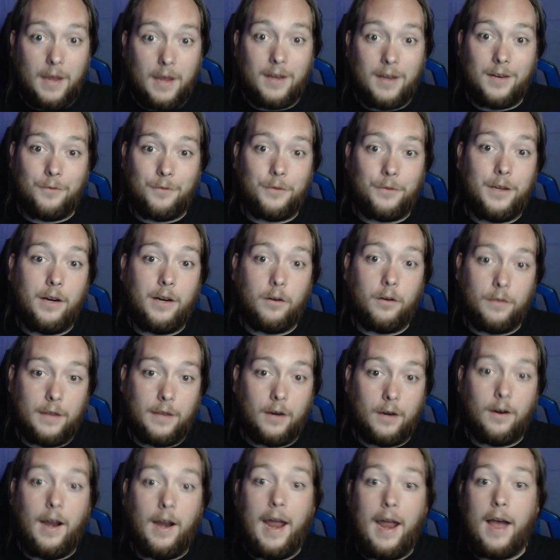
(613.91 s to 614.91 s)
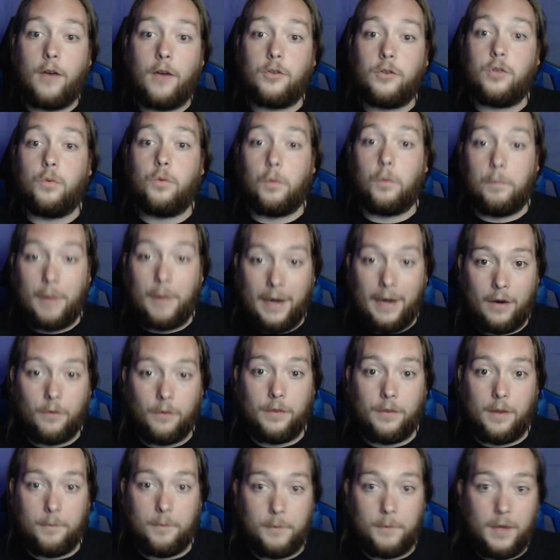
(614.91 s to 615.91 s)
and if they are there, how to repair
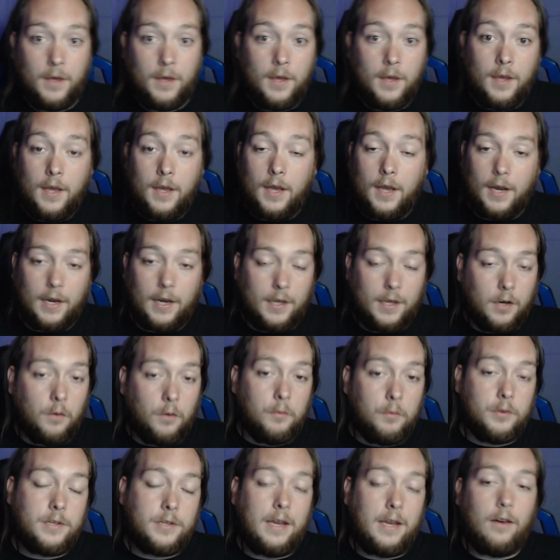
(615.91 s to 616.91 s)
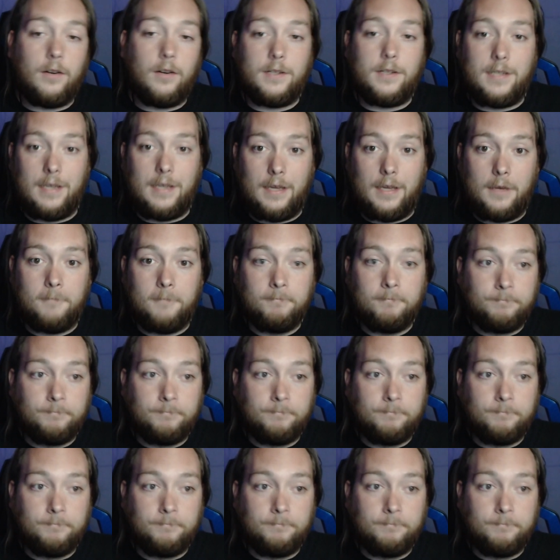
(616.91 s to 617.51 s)
them. And I can almost guarantee,